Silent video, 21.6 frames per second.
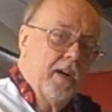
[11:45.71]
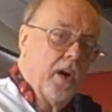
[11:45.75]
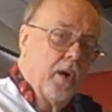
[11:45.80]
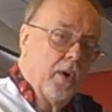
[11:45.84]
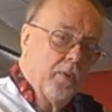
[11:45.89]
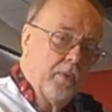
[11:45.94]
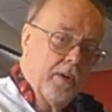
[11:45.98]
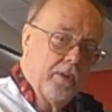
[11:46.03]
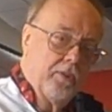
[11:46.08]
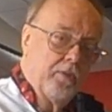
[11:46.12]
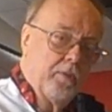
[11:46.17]
a
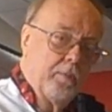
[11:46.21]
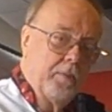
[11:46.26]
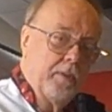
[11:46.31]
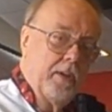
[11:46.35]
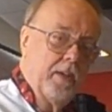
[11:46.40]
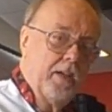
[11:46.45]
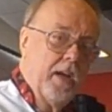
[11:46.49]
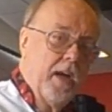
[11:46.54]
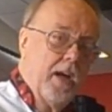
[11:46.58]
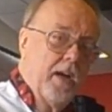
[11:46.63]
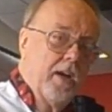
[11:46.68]

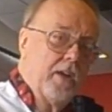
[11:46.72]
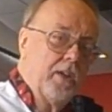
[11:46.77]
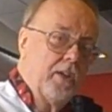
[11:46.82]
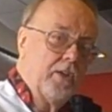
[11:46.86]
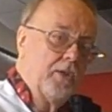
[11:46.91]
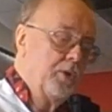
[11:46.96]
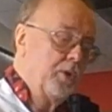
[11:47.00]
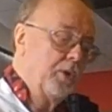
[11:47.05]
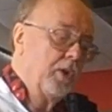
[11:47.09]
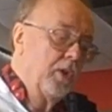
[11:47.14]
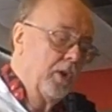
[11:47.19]
recipe,
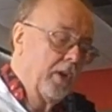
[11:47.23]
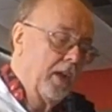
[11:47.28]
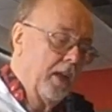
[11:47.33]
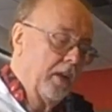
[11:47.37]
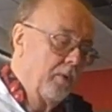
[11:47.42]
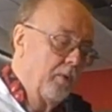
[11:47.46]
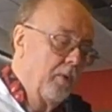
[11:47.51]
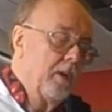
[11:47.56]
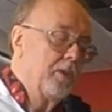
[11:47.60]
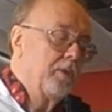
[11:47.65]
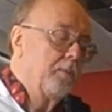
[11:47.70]
you should look at
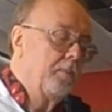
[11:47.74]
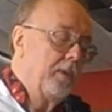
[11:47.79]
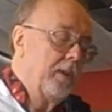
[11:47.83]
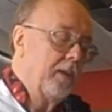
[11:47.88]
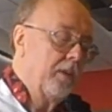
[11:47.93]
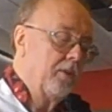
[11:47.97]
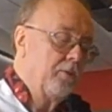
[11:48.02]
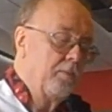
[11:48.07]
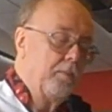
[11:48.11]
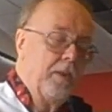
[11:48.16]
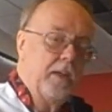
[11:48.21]
a recipe
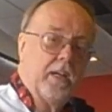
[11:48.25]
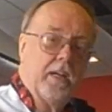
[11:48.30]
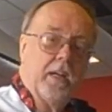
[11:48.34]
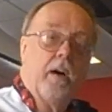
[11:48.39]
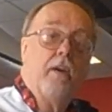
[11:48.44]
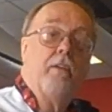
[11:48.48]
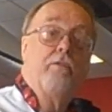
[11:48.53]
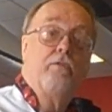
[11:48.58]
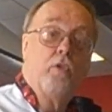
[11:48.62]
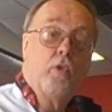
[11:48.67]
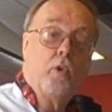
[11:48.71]
as being
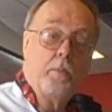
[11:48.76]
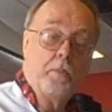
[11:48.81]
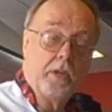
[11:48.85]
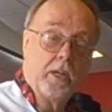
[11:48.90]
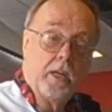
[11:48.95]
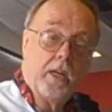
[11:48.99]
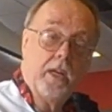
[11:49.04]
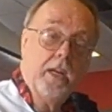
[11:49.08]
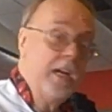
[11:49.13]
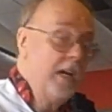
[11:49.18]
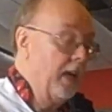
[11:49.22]
a
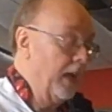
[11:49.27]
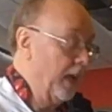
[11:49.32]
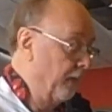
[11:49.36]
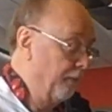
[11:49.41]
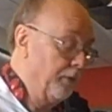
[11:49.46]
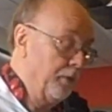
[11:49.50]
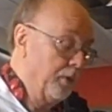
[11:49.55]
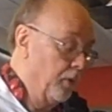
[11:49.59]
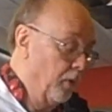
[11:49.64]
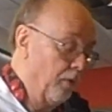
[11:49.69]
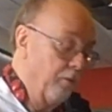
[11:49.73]
formula.
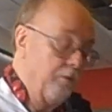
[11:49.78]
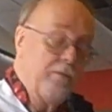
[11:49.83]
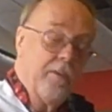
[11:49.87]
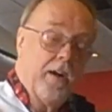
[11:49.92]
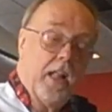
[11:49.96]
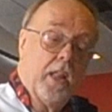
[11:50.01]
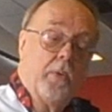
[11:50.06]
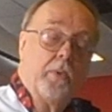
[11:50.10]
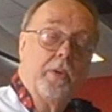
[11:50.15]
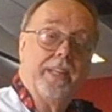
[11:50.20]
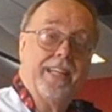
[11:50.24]
If you don't
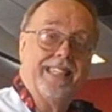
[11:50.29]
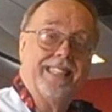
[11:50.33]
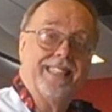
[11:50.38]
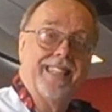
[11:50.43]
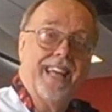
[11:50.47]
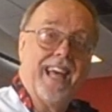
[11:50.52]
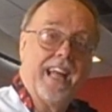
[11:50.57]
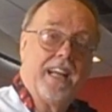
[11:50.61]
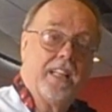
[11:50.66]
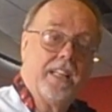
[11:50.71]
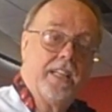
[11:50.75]
follow it
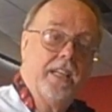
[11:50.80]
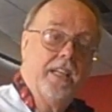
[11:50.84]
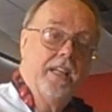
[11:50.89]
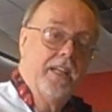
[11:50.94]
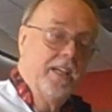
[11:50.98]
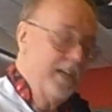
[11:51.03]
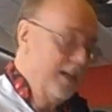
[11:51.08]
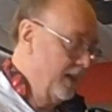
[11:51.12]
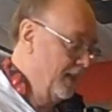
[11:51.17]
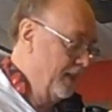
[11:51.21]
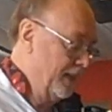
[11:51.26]
exactly,
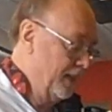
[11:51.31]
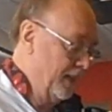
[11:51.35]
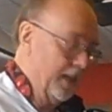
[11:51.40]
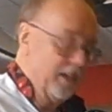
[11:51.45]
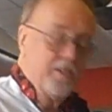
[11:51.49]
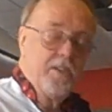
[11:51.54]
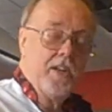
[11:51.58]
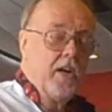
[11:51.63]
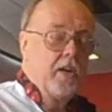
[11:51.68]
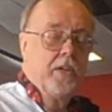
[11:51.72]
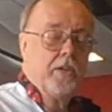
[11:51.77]

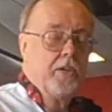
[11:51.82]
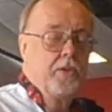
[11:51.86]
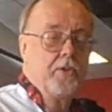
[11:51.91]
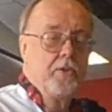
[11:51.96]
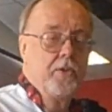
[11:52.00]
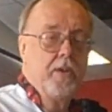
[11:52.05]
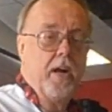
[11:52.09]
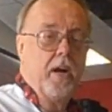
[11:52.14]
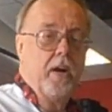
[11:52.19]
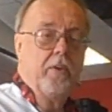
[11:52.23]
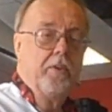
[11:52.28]
it's not going to
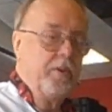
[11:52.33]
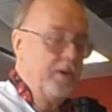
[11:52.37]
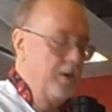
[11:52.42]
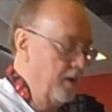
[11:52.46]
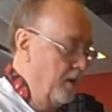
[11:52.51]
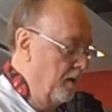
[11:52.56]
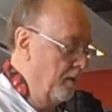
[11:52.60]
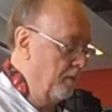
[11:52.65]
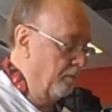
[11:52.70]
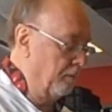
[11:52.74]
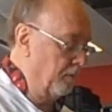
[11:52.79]
turn out.
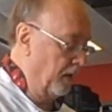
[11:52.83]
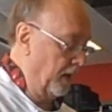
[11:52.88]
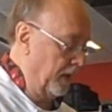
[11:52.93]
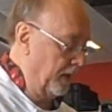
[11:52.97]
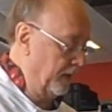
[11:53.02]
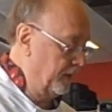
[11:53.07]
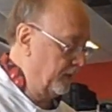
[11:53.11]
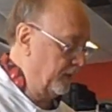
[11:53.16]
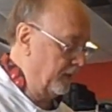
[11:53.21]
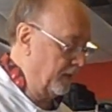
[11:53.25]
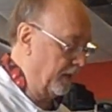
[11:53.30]
But
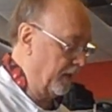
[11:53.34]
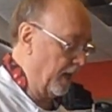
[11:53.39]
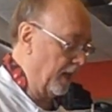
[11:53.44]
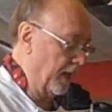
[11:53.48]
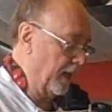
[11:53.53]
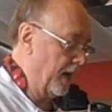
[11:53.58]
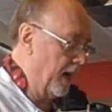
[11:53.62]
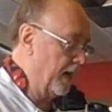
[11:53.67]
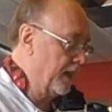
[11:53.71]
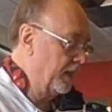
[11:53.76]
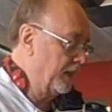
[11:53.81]
you've got a
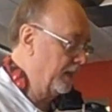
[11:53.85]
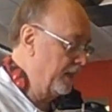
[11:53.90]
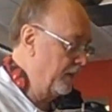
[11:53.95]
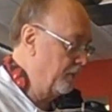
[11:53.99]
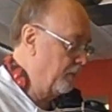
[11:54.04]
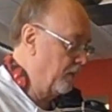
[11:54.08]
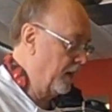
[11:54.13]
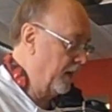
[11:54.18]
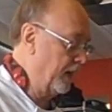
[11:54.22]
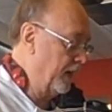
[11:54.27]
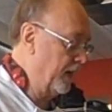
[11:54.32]
lot of
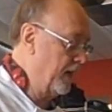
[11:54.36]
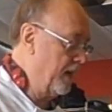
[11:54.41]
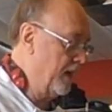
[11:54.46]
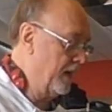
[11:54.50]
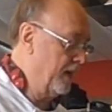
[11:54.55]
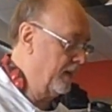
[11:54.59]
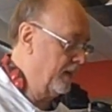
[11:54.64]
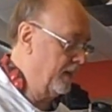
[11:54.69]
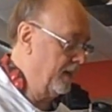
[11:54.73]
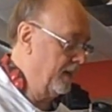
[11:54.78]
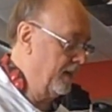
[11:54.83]
leeway
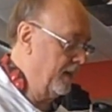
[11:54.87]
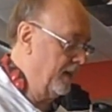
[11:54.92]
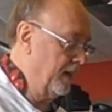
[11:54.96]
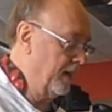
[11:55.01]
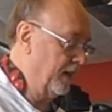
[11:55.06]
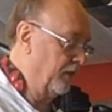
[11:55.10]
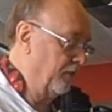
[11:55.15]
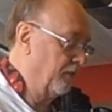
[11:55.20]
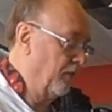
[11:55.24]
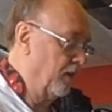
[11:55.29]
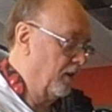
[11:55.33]

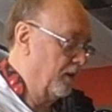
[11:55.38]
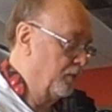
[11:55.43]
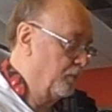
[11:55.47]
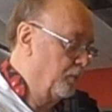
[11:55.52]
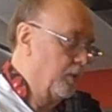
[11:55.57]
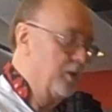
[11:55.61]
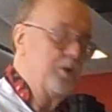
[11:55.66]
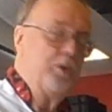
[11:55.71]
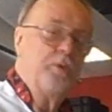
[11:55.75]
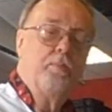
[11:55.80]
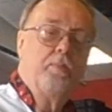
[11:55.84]
as far as
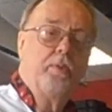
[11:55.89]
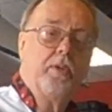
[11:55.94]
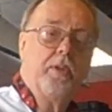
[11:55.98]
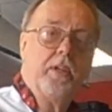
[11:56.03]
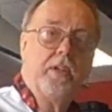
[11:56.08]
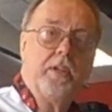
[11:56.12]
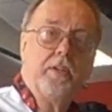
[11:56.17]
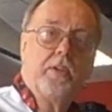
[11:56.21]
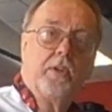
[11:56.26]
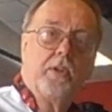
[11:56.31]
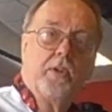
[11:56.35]
what you put
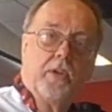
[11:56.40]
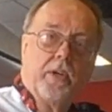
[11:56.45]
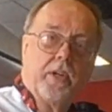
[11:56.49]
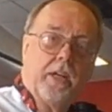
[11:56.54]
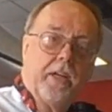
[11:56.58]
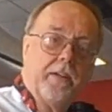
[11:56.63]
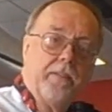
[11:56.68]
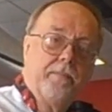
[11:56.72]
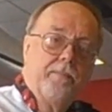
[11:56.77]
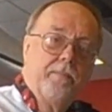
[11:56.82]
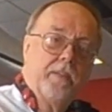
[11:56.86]
in your
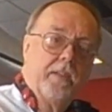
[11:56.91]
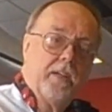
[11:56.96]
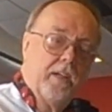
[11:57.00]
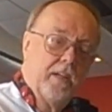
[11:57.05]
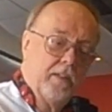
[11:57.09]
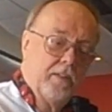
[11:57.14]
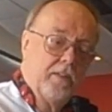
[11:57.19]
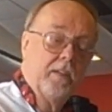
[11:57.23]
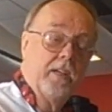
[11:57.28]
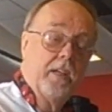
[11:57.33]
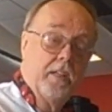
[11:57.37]
cooking
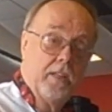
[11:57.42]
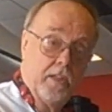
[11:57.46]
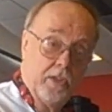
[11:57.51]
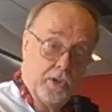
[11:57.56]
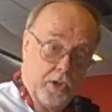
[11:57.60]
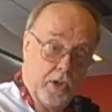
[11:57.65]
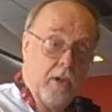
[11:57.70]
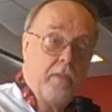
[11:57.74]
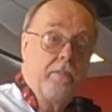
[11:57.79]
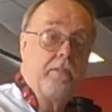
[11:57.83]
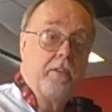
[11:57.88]
in the
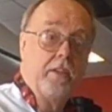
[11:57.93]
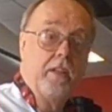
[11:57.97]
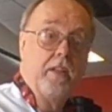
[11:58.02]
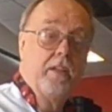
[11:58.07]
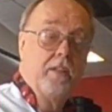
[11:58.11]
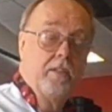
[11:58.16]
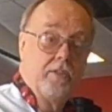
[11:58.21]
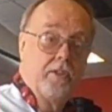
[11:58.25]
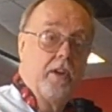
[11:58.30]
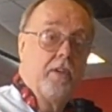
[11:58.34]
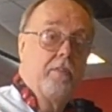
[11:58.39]
chef
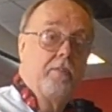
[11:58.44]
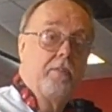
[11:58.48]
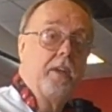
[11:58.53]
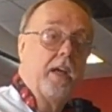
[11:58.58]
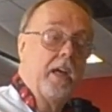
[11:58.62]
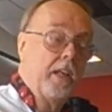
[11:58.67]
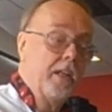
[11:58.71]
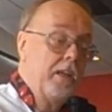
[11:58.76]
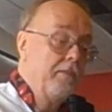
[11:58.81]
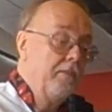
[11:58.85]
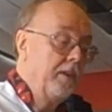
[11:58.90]

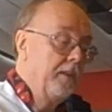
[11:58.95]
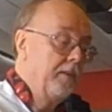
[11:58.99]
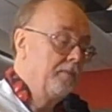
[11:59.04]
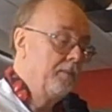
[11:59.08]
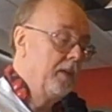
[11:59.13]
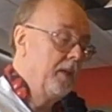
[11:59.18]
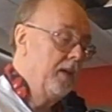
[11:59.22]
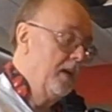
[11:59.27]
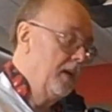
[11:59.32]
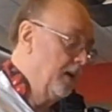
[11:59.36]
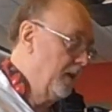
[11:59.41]
end of it.
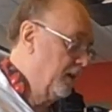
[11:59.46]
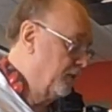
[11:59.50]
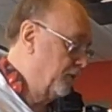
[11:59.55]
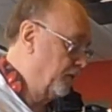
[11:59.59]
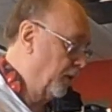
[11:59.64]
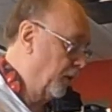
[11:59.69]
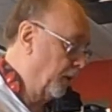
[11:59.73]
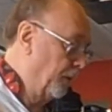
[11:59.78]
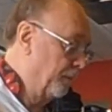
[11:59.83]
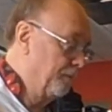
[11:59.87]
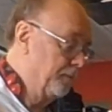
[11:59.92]

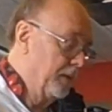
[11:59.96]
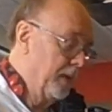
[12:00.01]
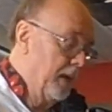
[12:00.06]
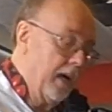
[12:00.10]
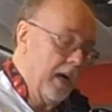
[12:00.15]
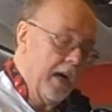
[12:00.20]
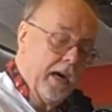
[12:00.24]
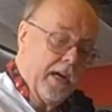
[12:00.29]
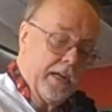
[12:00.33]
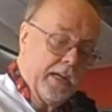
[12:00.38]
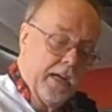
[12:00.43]
So
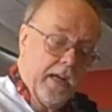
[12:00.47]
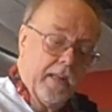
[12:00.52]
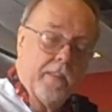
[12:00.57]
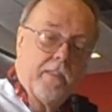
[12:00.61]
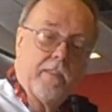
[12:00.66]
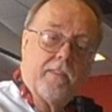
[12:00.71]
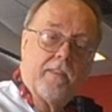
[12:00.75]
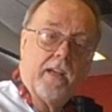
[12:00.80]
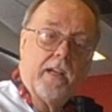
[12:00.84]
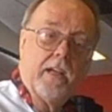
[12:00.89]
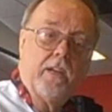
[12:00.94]
again,
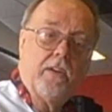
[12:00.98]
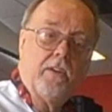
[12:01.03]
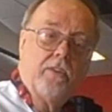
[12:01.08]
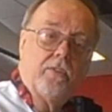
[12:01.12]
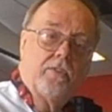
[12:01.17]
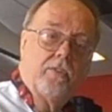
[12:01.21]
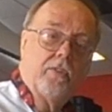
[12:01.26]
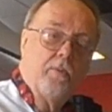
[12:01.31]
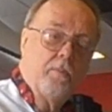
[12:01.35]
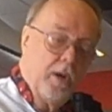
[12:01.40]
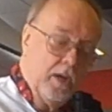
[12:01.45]
thank you
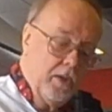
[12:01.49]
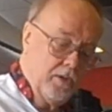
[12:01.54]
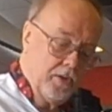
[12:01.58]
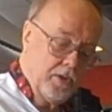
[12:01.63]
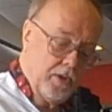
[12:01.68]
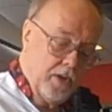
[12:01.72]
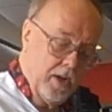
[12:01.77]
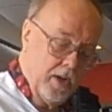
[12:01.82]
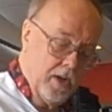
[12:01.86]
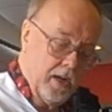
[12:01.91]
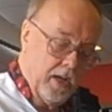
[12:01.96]
so
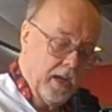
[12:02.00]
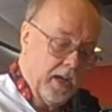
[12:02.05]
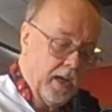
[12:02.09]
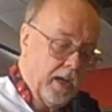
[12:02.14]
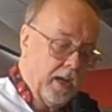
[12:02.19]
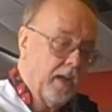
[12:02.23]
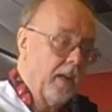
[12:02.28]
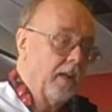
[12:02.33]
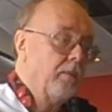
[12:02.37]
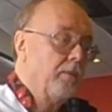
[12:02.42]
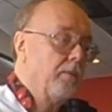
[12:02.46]
much,
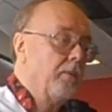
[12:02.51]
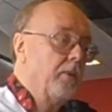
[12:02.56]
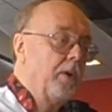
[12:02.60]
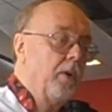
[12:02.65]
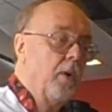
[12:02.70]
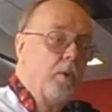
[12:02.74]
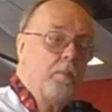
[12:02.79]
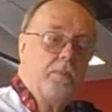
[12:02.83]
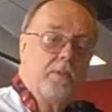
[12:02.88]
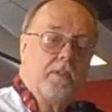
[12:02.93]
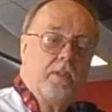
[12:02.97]
and we
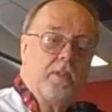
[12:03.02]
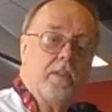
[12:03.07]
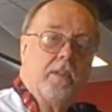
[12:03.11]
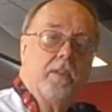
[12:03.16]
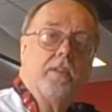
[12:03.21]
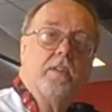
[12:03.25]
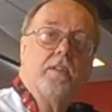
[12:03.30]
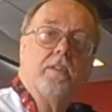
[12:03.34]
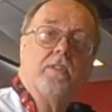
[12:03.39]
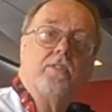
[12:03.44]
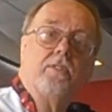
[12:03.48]
hope
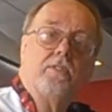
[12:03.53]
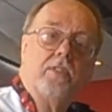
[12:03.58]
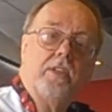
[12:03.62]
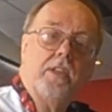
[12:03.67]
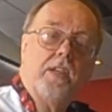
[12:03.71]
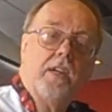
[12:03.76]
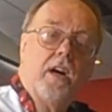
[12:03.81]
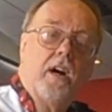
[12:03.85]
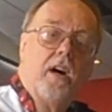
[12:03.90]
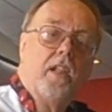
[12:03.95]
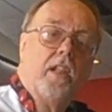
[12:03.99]
to see
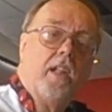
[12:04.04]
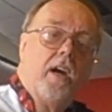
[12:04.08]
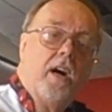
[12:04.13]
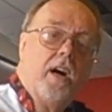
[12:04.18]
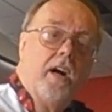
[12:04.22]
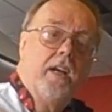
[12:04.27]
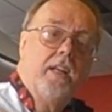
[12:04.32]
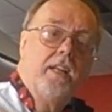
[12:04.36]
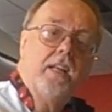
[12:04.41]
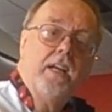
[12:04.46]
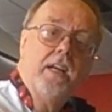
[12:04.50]
you
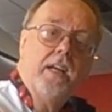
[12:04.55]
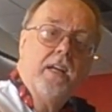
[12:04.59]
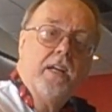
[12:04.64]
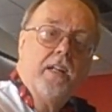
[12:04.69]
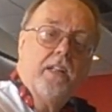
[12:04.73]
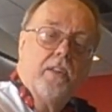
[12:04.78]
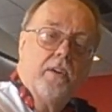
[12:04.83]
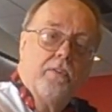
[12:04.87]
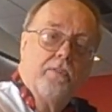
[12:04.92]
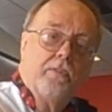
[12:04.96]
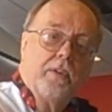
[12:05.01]
online.
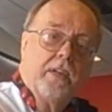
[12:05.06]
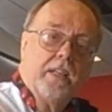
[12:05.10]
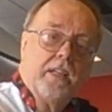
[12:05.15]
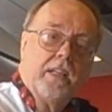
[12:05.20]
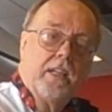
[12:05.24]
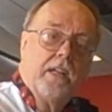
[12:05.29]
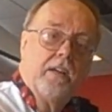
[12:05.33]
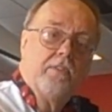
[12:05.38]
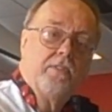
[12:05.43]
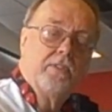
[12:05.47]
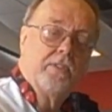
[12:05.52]
Don't forget to
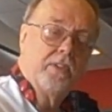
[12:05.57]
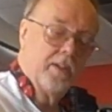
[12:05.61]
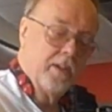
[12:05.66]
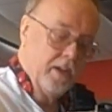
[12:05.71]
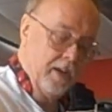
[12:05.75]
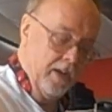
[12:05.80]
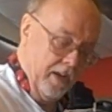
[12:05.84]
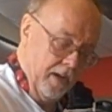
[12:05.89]
give us a